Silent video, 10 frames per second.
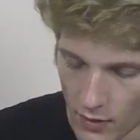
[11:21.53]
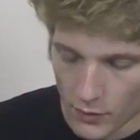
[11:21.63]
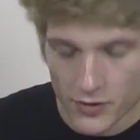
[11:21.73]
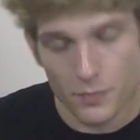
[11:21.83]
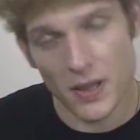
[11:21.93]

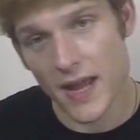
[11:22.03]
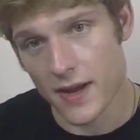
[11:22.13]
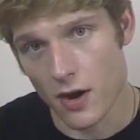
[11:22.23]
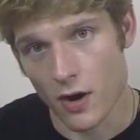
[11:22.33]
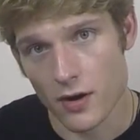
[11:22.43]
When you play a
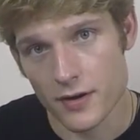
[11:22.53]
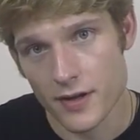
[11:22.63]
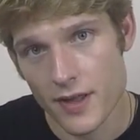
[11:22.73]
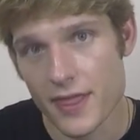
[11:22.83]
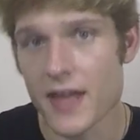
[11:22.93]
card,
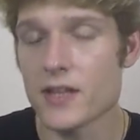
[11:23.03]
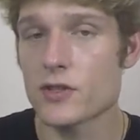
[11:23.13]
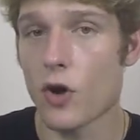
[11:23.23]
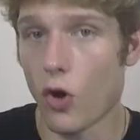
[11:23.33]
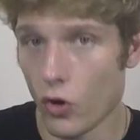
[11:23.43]
that
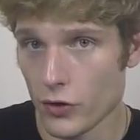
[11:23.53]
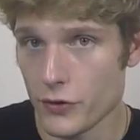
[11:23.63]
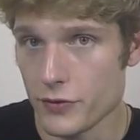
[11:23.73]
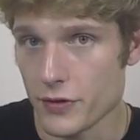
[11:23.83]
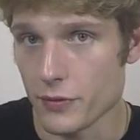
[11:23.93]
is all
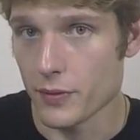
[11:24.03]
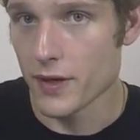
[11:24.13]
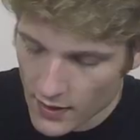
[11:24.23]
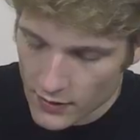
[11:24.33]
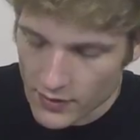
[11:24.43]
you do.
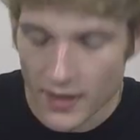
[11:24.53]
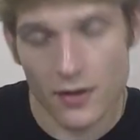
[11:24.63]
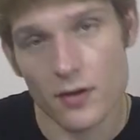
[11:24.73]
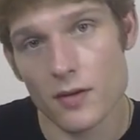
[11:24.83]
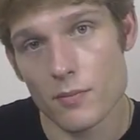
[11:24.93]
You
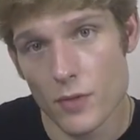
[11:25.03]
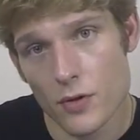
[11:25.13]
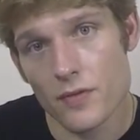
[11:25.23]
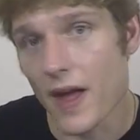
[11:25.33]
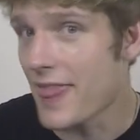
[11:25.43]
cannot
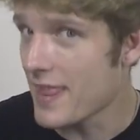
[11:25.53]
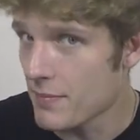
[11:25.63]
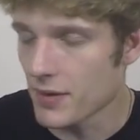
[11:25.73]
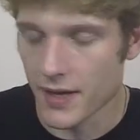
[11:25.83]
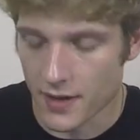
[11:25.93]
move and
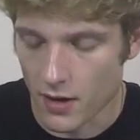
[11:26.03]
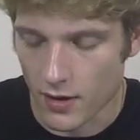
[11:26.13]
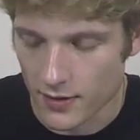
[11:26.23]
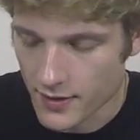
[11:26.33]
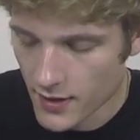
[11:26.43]
then play a
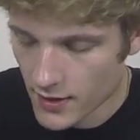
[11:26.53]
card.